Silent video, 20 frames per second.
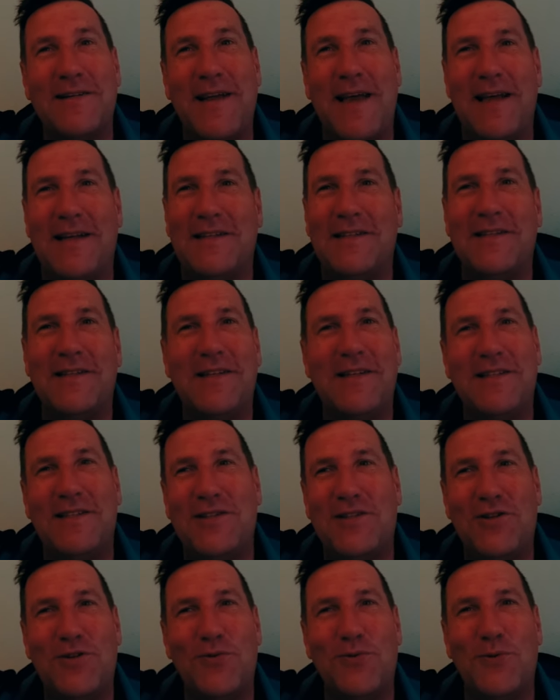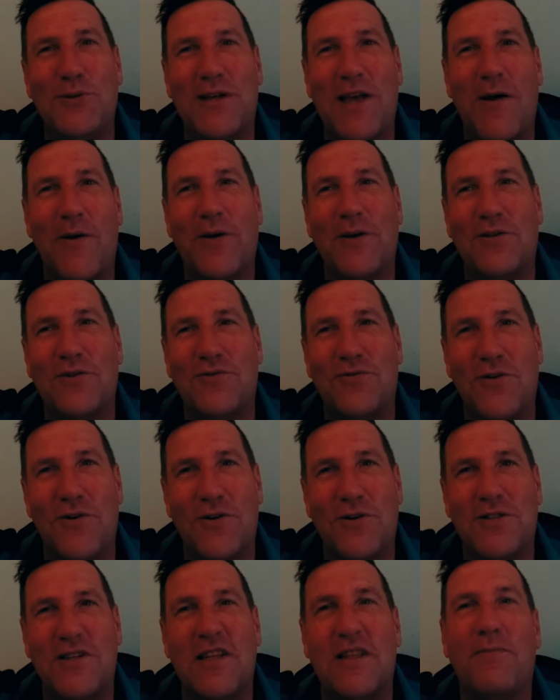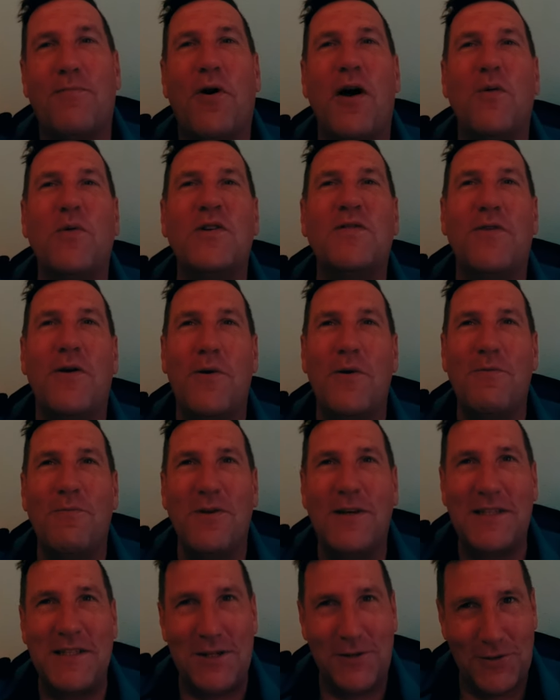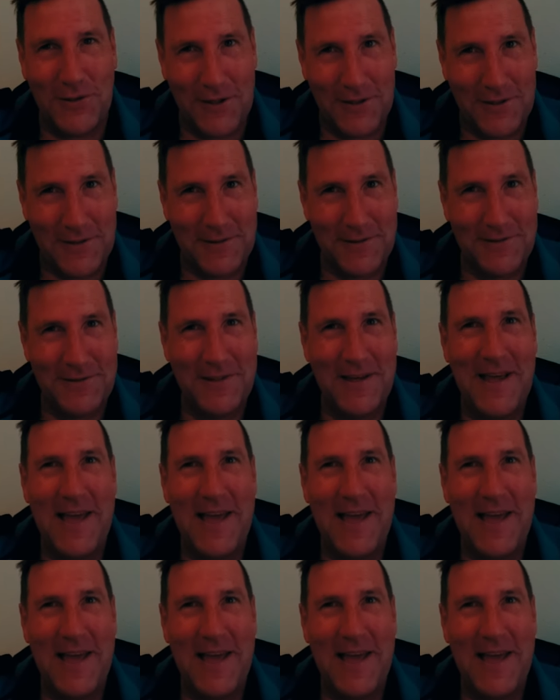and it still was going strong. So the bike was very resilient,